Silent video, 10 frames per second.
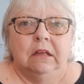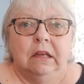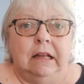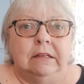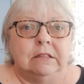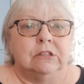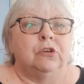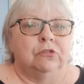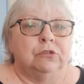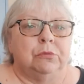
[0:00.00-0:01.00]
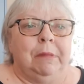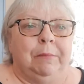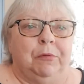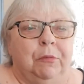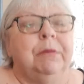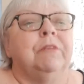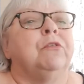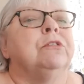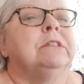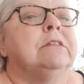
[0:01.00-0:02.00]
It has its own swimming pool, but of
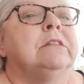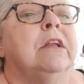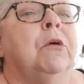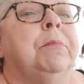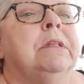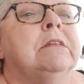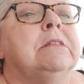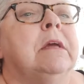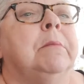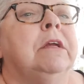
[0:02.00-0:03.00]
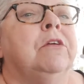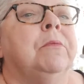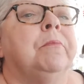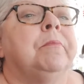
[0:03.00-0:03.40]
course, it's not open this time of year.